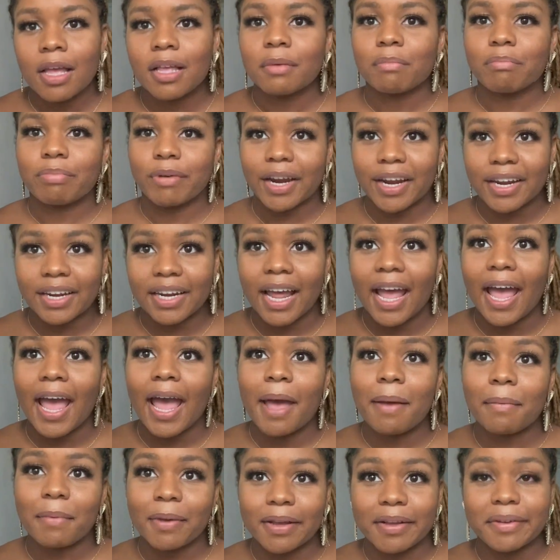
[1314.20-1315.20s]
breaking a
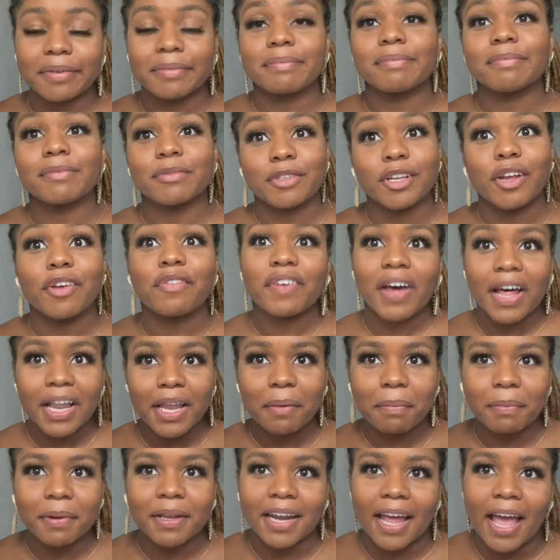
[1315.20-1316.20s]
habit,
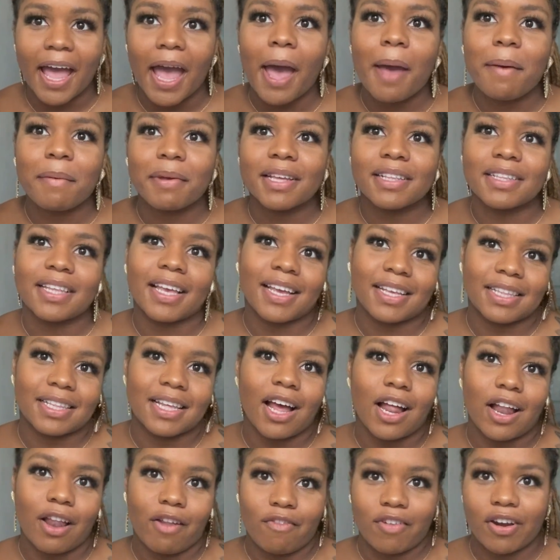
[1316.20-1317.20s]
developing a habit takes
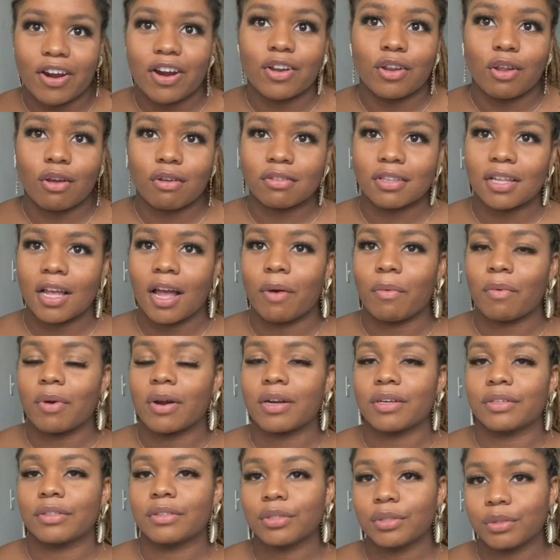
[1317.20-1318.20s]
a very long time with
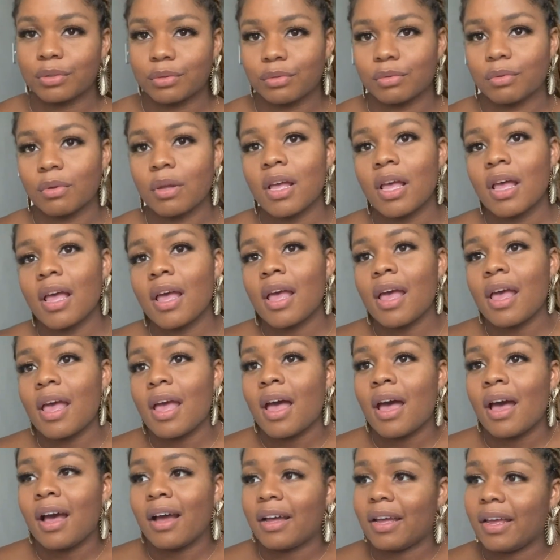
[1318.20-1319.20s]
her too.
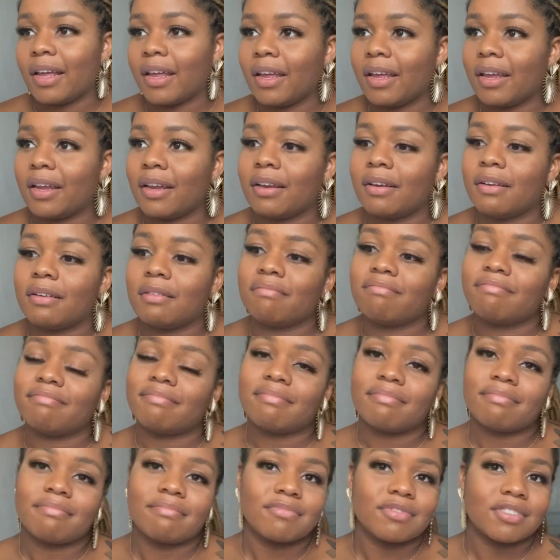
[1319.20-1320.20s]
And
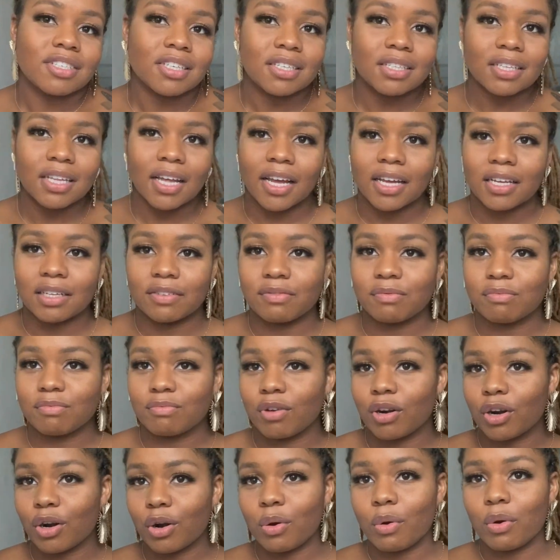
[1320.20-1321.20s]
just like
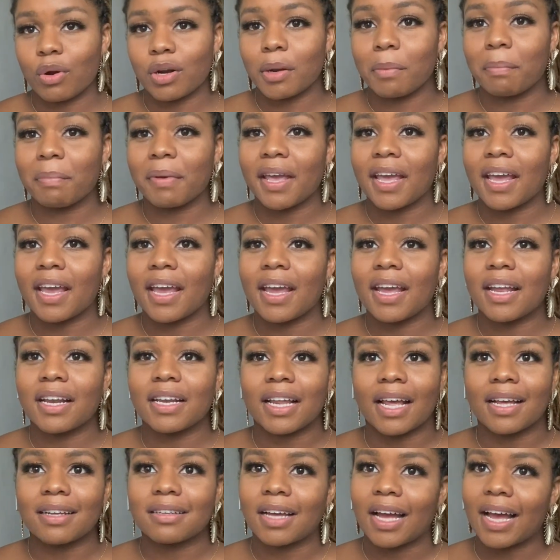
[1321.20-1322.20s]
her going to bed,
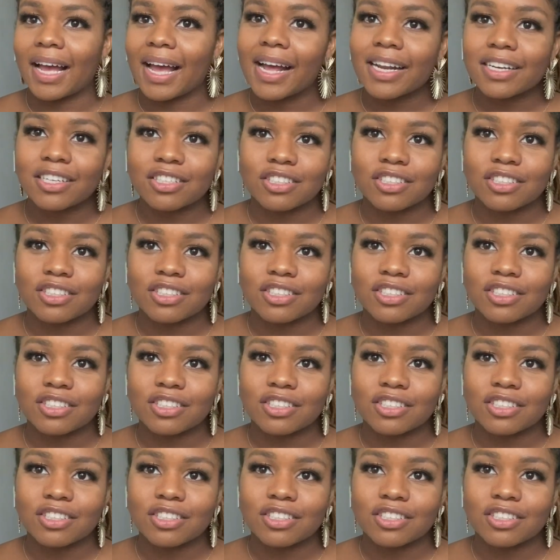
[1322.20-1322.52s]
that I had to